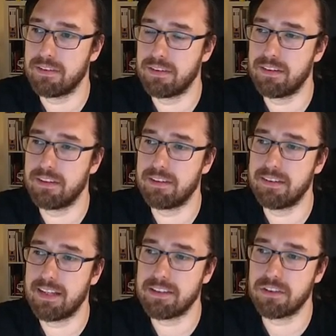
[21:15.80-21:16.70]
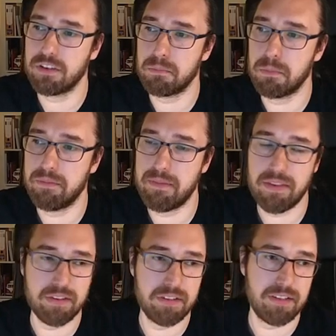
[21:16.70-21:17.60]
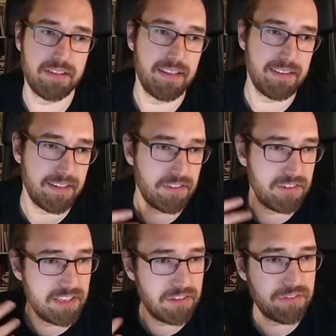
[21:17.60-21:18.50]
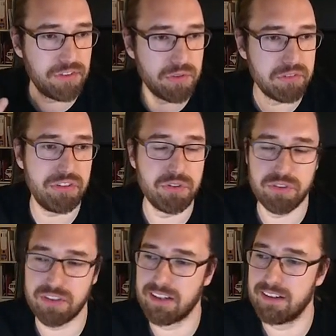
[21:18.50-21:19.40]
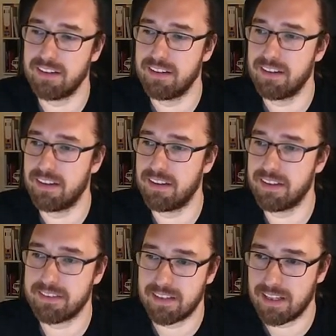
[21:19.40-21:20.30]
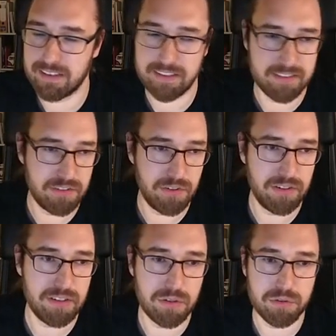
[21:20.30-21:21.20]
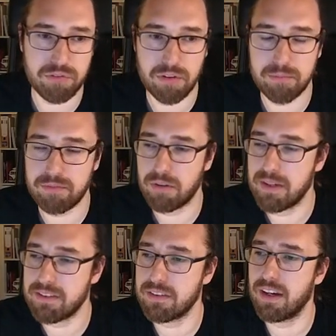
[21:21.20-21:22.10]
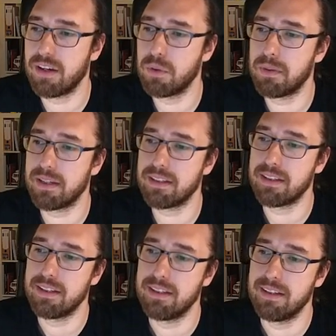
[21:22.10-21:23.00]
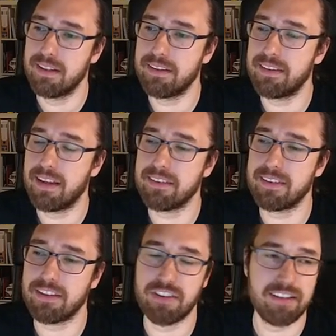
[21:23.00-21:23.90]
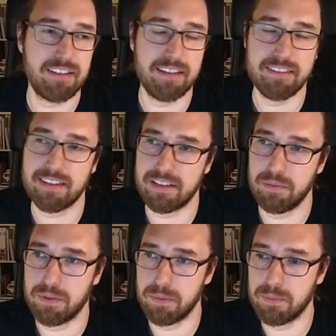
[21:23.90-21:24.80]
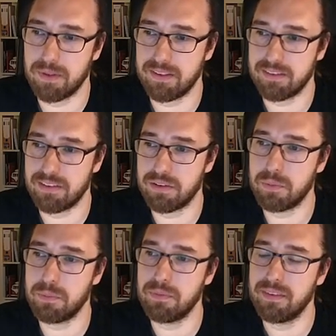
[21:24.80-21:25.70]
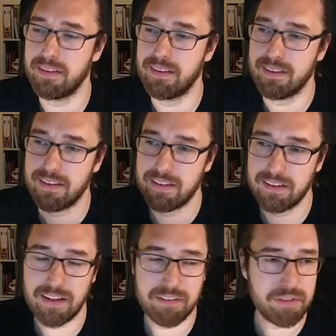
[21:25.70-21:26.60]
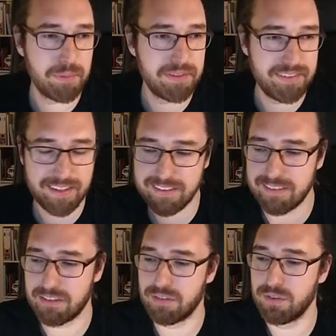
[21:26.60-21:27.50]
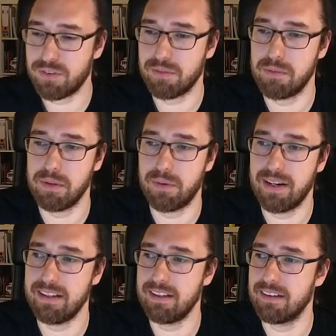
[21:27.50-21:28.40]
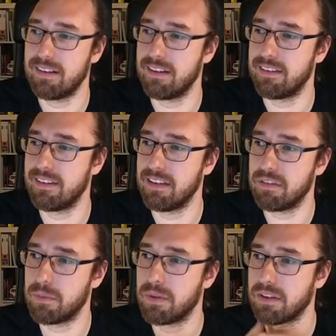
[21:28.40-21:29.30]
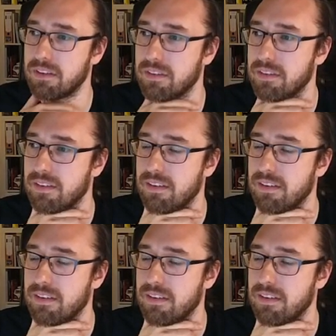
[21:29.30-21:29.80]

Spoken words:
So this is an async method, and that actually gives you a future. And that's internal code from async.io, but it does exactly what we want. So after 1 second, this future will be ready. Let's see if it works.